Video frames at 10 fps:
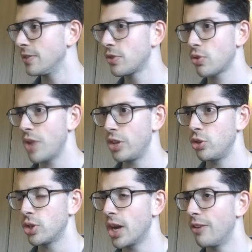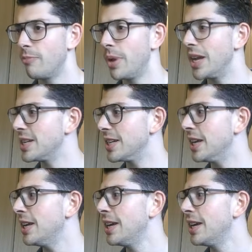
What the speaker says: of strategies kind of baked in.